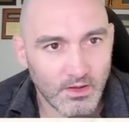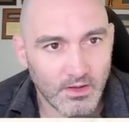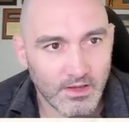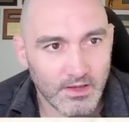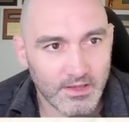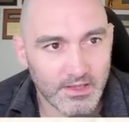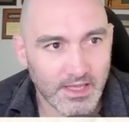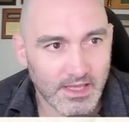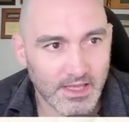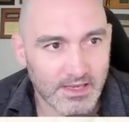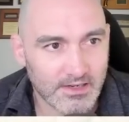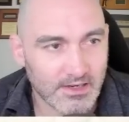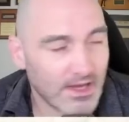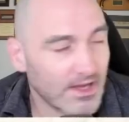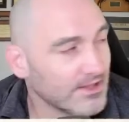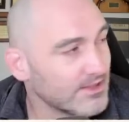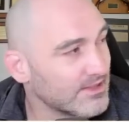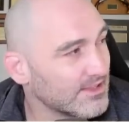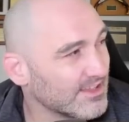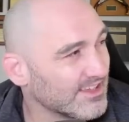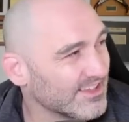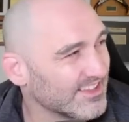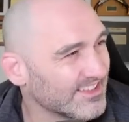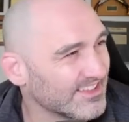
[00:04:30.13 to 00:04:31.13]
again, I
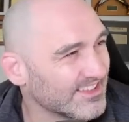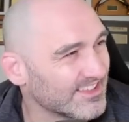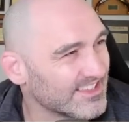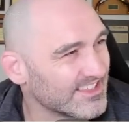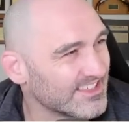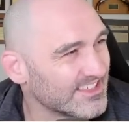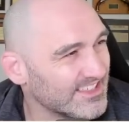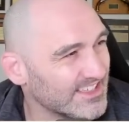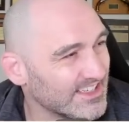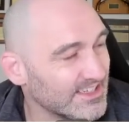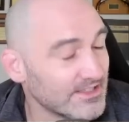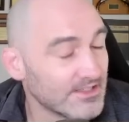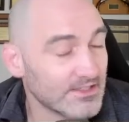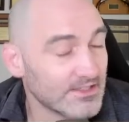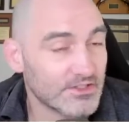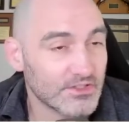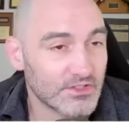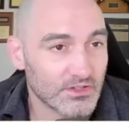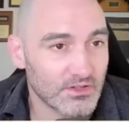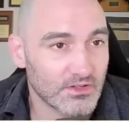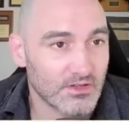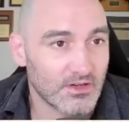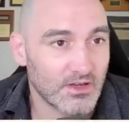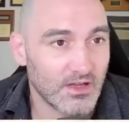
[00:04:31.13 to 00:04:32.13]
think the
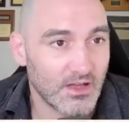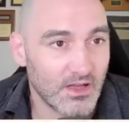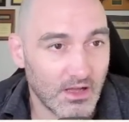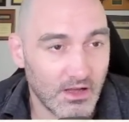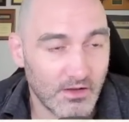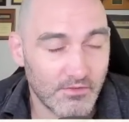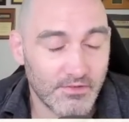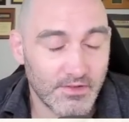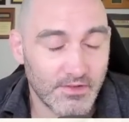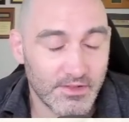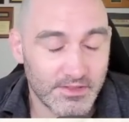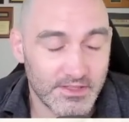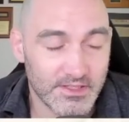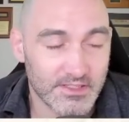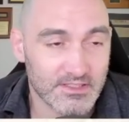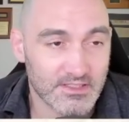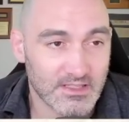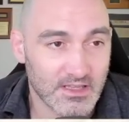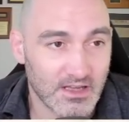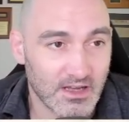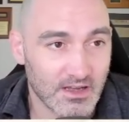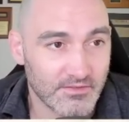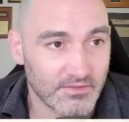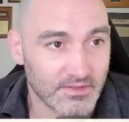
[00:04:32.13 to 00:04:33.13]
signature of this
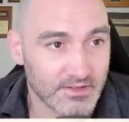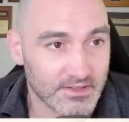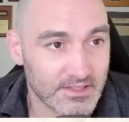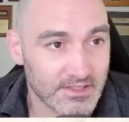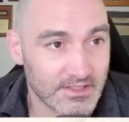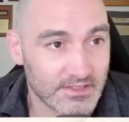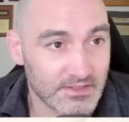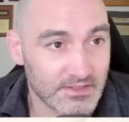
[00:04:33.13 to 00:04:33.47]
conflict has